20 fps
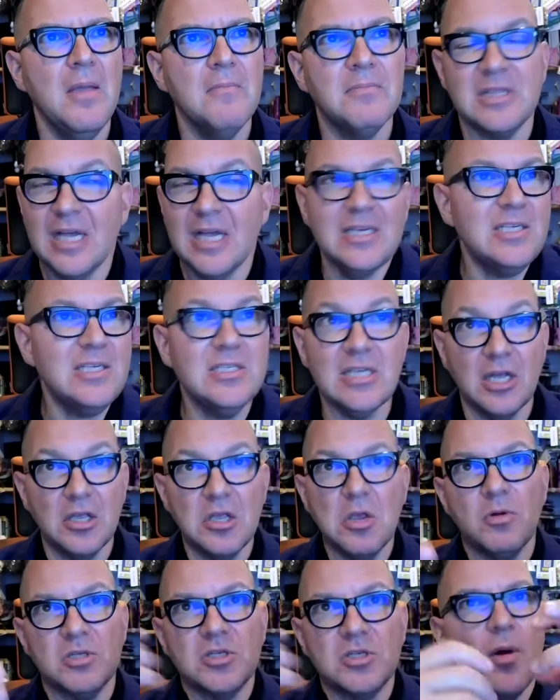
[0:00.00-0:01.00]
But that doesn't tell
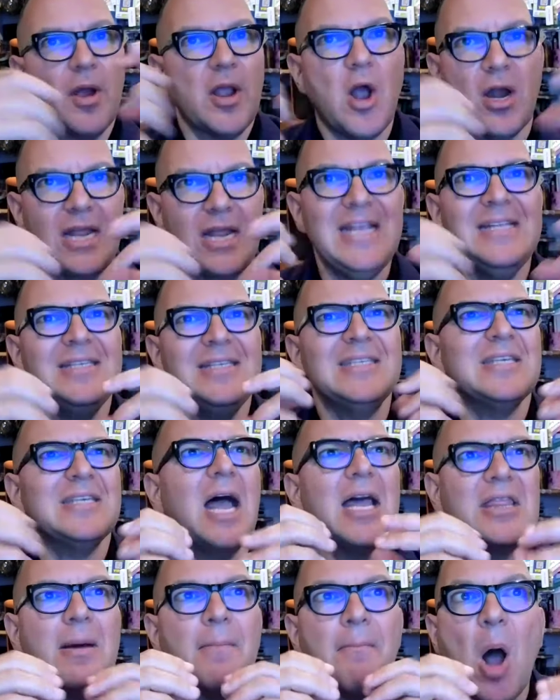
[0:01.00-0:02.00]
you what's going on
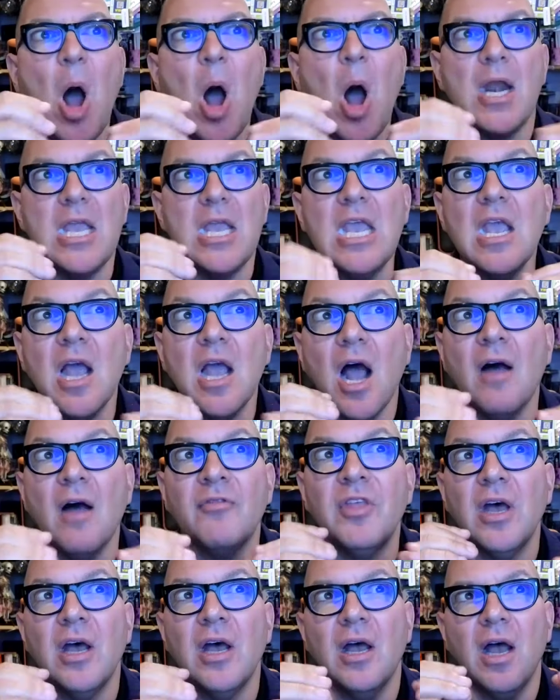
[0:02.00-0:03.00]
inside the body
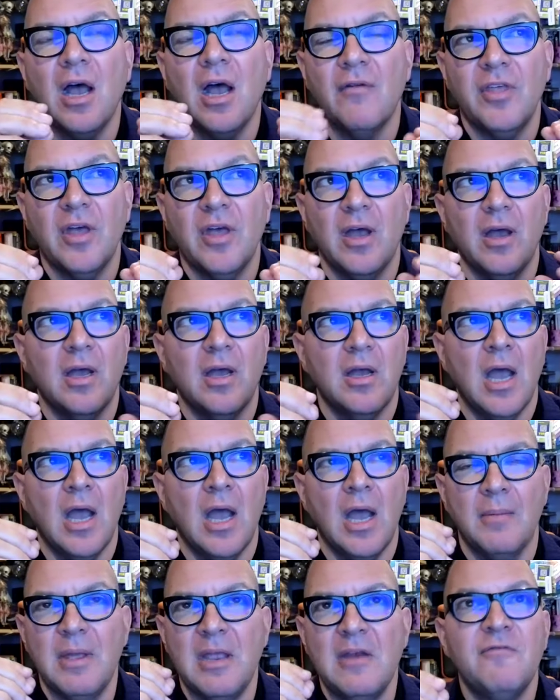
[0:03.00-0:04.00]
of the of the
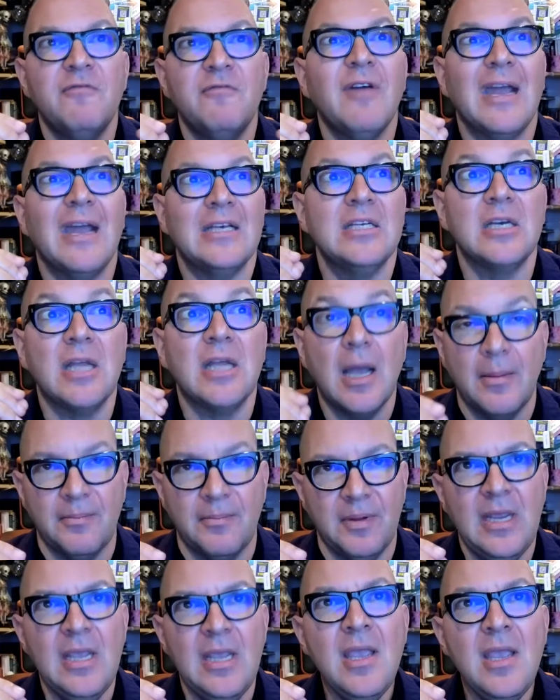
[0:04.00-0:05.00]
uh, infected
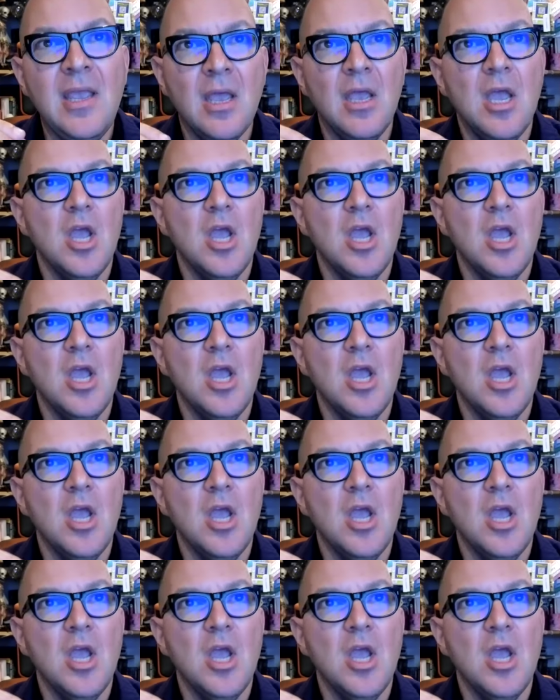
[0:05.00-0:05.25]
company,